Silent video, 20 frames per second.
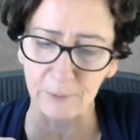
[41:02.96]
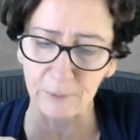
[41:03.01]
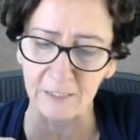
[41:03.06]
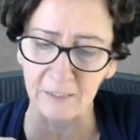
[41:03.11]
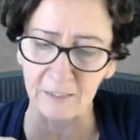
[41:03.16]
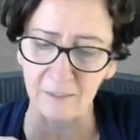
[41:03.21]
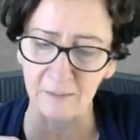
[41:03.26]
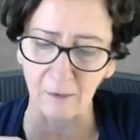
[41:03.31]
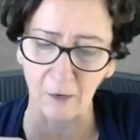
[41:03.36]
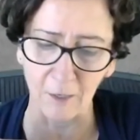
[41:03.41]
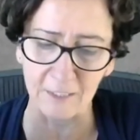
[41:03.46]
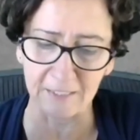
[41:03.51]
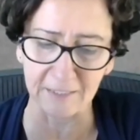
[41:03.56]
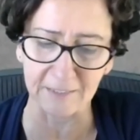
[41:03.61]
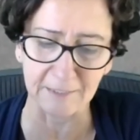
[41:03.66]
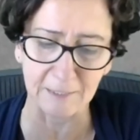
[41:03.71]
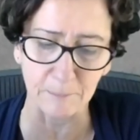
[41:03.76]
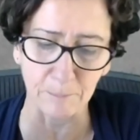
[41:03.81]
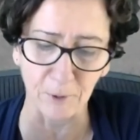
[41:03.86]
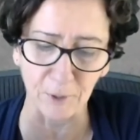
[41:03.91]
between all
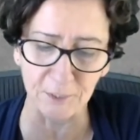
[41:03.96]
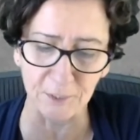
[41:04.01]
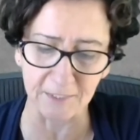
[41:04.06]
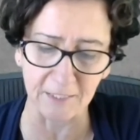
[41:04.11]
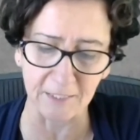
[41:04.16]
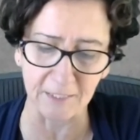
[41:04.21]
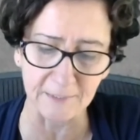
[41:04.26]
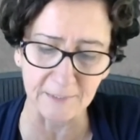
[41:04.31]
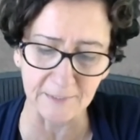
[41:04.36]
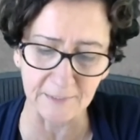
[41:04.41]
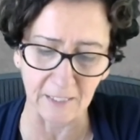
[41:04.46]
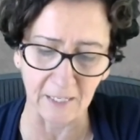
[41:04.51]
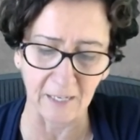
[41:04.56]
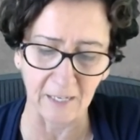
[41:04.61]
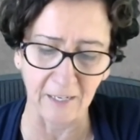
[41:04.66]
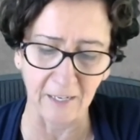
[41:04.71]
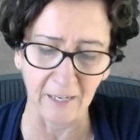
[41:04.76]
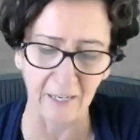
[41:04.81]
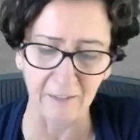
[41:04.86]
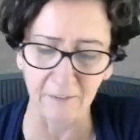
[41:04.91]
these deposits
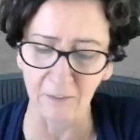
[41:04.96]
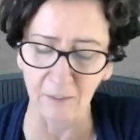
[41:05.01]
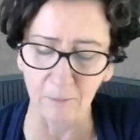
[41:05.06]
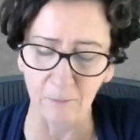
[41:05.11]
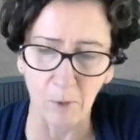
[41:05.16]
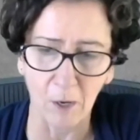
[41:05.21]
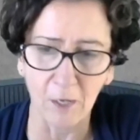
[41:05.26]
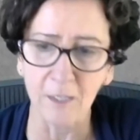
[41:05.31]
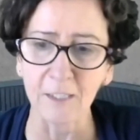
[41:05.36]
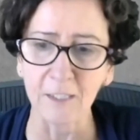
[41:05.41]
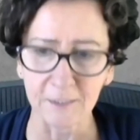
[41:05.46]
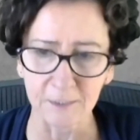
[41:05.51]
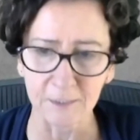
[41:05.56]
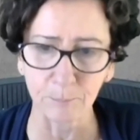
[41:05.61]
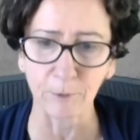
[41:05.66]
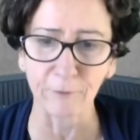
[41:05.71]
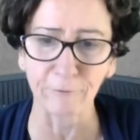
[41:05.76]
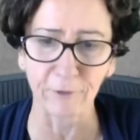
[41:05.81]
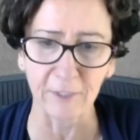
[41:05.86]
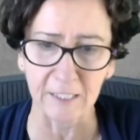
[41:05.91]
uh, and the model is
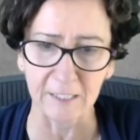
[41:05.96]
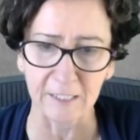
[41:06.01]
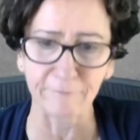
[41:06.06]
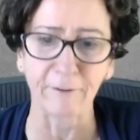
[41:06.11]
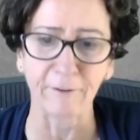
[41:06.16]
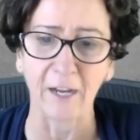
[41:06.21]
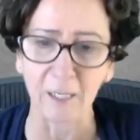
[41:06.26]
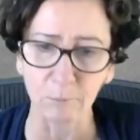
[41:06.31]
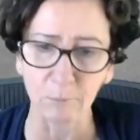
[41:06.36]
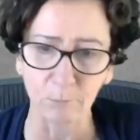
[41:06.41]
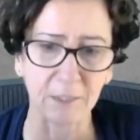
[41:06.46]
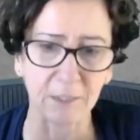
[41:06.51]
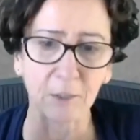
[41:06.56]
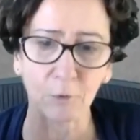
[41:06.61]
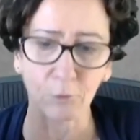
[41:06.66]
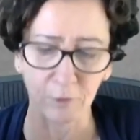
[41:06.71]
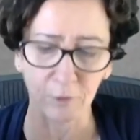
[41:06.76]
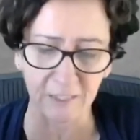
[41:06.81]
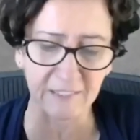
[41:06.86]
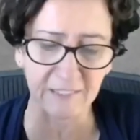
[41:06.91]
perfectly fine with the
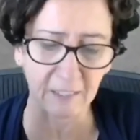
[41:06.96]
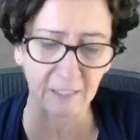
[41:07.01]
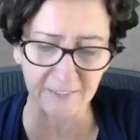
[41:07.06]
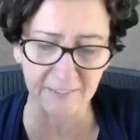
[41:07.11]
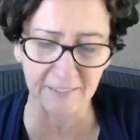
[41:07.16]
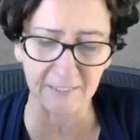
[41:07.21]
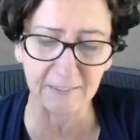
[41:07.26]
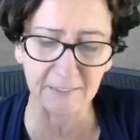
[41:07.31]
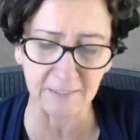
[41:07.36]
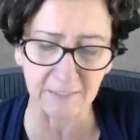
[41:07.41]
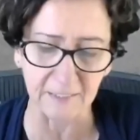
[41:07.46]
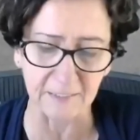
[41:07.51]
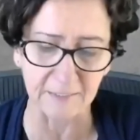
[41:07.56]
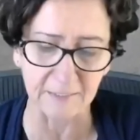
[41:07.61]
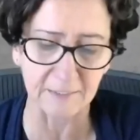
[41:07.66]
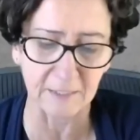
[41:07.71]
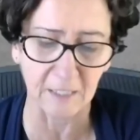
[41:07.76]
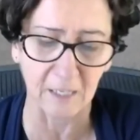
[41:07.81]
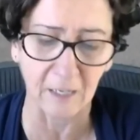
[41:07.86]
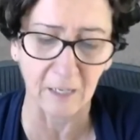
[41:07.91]

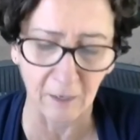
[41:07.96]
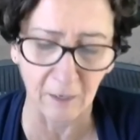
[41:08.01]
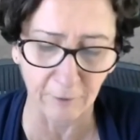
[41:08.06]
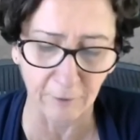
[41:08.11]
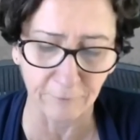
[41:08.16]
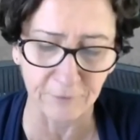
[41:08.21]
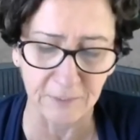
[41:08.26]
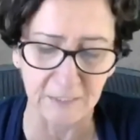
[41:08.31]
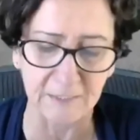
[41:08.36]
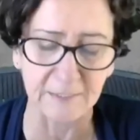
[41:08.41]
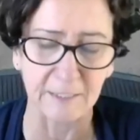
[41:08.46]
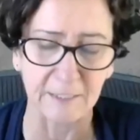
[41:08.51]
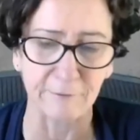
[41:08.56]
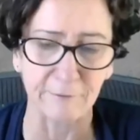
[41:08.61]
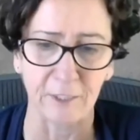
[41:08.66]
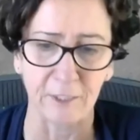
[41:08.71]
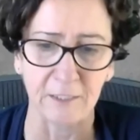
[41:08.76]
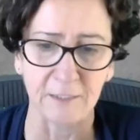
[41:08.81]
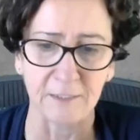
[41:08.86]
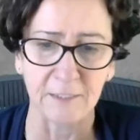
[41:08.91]
coexistence uh, of these
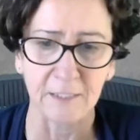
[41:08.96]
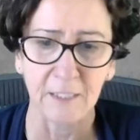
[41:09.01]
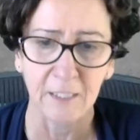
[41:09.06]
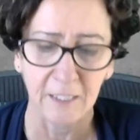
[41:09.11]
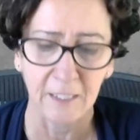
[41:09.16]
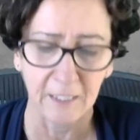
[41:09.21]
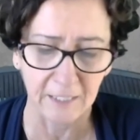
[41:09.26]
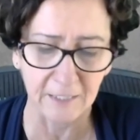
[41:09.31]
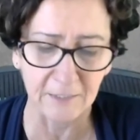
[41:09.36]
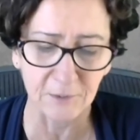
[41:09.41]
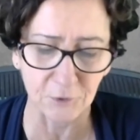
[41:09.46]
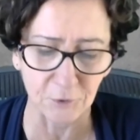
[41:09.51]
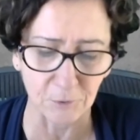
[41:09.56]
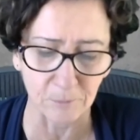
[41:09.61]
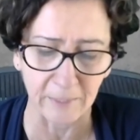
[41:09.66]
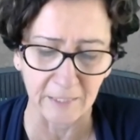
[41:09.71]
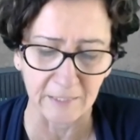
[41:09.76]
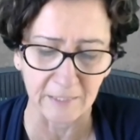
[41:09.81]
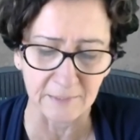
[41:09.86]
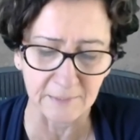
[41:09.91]
different
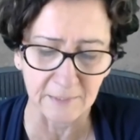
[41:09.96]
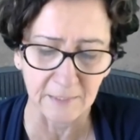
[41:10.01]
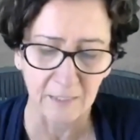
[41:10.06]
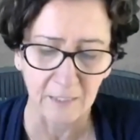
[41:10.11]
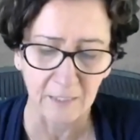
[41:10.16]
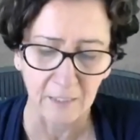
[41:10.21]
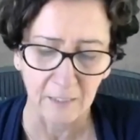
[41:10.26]
instruments.